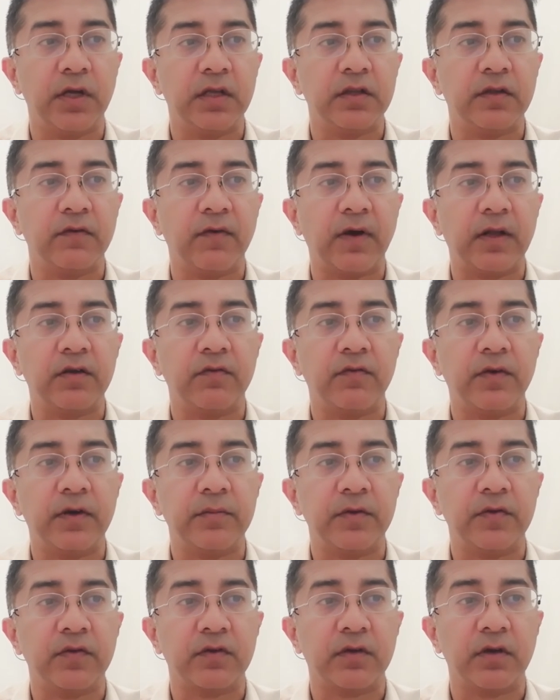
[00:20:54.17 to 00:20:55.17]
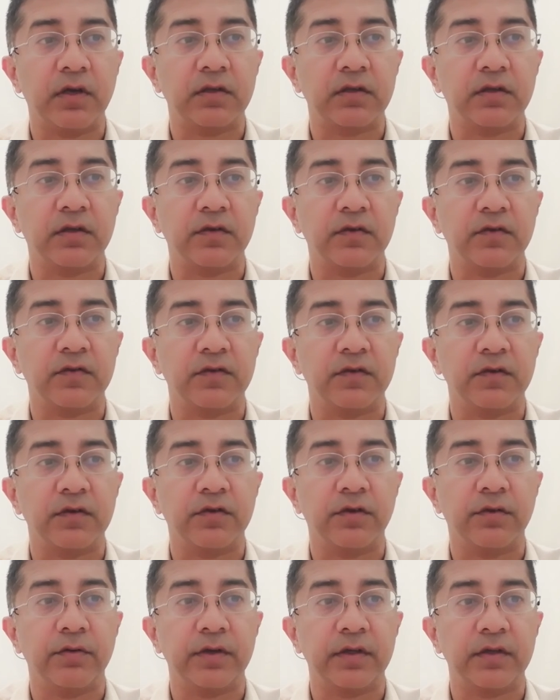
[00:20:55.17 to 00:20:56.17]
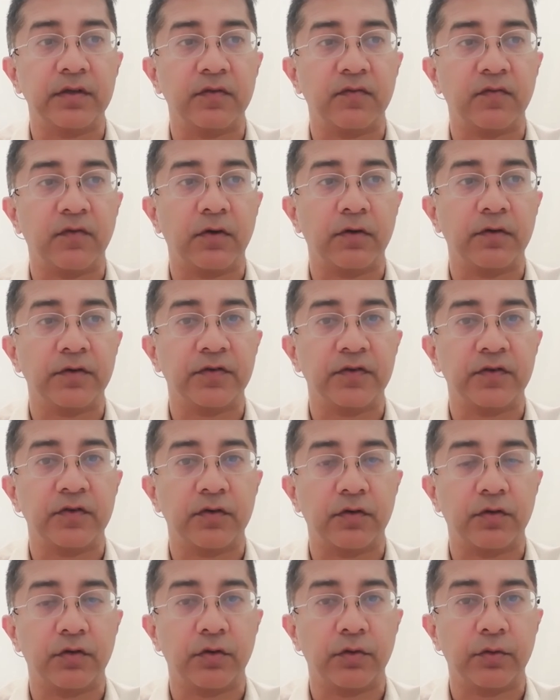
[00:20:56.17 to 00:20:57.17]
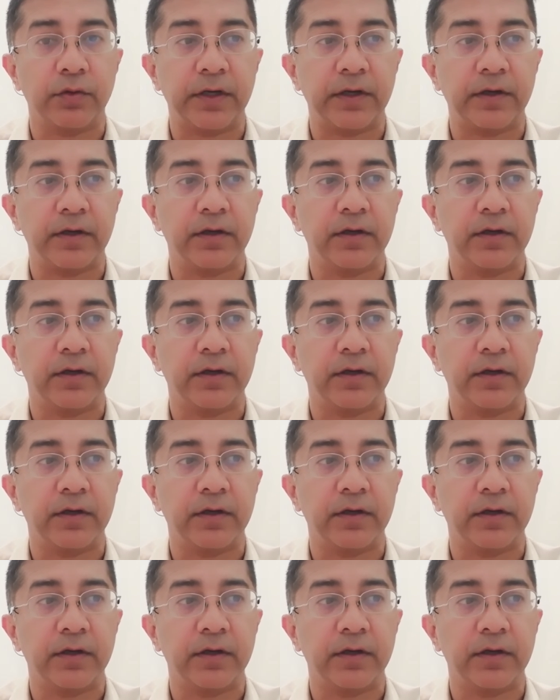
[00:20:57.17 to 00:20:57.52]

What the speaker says: The value of m is held constant during the forest growing.